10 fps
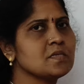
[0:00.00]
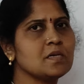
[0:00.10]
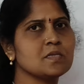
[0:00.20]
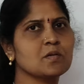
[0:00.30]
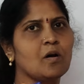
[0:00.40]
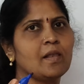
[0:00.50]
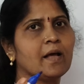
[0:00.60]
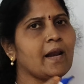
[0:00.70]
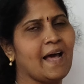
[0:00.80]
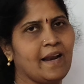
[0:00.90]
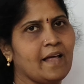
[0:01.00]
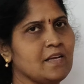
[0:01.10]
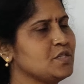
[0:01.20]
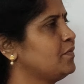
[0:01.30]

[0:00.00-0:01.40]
It is called the grana region.